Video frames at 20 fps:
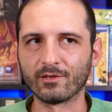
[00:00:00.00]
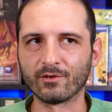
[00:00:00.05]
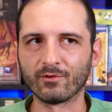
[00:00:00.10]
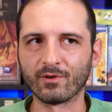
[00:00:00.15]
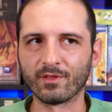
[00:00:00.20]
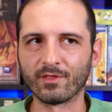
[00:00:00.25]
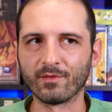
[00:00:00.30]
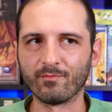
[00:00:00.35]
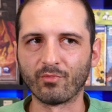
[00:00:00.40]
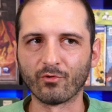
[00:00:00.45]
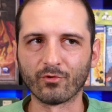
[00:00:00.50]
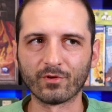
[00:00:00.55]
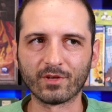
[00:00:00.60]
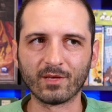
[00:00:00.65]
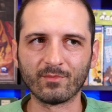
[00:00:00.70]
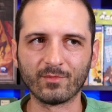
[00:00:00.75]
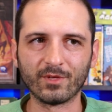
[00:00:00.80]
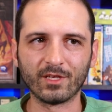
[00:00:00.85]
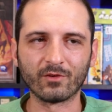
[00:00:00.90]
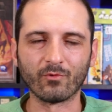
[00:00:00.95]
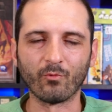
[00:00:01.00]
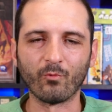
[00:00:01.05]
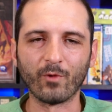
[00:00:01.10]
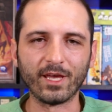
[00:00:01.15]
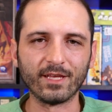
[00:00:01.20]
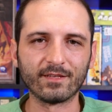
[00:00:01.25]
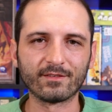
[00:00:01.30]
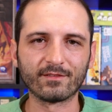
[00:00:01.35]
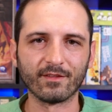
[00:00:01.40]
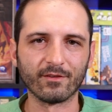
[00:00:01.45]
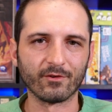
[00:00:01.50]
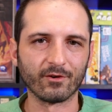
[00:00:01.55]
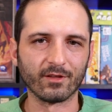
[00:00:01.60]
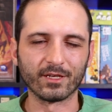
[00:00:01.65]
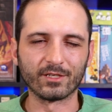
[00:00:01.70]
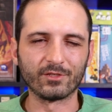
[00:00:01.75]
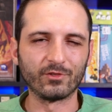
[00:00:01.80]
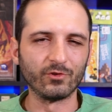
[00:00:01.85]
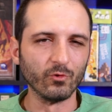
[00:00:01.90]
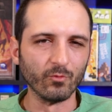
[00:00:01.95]
you know on the Board Game Geek weight. They're
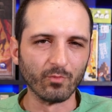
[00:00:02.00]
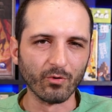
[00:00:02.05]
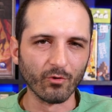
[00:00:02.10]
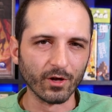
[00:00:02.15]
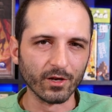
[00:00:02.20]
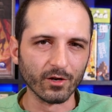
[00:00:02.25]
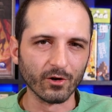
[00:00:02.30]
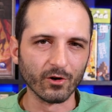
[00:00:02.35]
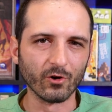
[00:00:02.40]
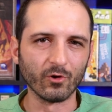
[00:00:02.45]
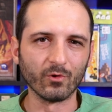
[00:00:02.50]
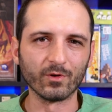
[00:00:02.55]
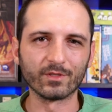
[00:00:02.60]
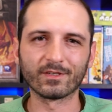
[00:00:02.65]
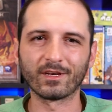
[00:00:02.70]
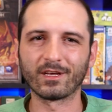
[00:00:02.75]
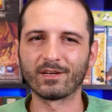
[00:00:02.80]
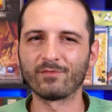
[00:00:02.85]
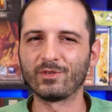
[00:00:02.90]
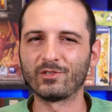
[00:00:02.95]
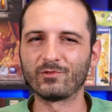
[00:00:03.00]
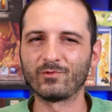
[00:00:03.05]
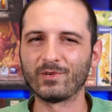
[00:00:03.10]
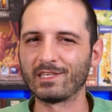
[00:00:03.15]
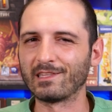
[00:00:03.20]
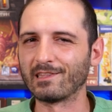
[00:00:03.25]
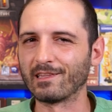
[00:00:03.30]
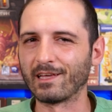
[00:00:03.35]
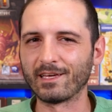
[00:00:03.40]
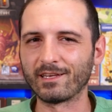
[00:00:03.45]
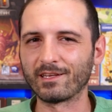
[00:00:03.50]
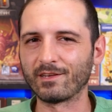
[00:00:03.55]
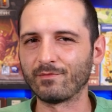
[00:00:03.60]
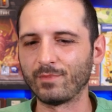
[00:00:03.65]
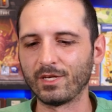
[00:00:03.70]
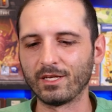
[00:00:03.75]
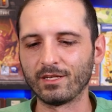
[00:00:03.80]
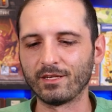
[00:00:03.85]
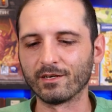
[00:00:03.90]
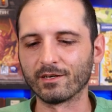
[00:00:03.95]
like 2.0. It's kind of between light
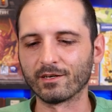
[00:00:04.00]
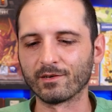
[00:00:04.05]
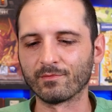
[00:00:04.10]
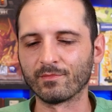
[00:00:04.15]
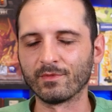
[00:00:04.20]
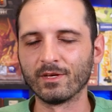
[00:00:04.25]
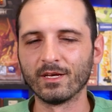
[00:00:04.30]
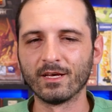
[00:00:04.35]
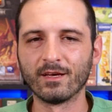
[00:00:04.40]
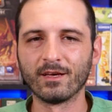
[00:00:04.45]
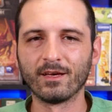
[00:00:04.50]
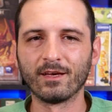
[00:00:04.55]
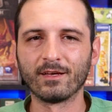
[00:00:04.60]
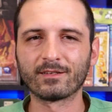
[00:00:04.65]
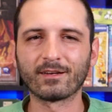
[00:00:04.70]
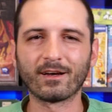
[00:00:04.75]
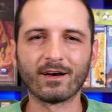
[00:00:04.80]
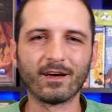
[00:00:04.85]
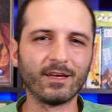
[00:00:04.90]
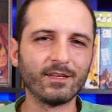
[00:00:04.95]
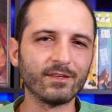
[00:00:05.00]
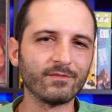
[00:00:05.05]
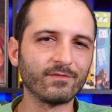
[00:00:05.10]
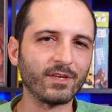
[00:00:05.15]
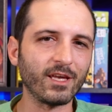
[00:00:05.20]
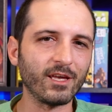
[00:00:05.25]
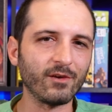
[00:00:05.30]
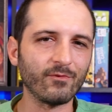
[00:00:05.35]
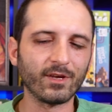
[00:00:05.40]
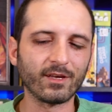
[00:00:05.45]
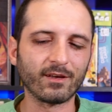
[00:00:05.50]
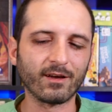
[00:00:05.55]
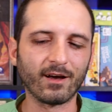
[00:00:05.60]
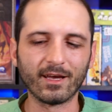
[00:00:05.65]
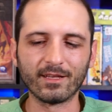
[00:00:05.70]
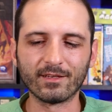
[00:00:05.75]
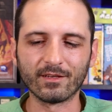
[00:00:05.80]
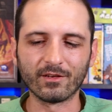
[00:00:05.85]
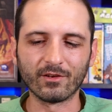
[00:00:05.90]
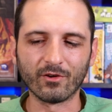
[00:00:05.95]
and medium, kind of gateway,
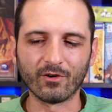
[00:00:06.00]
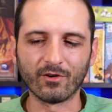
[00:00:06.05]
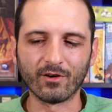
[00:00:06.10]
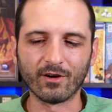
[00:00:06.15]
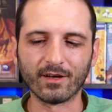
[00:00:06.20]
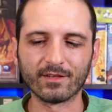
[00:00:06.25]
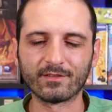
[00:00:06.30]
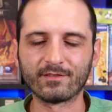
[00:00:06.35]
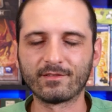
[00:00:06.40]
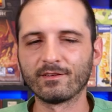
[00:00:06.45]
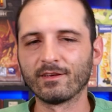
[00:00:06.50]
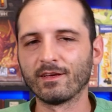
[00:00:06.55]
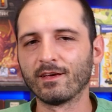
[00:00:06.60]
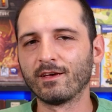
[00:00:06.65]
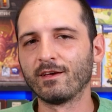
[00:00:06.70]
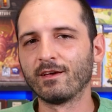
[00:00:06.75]
kind of not.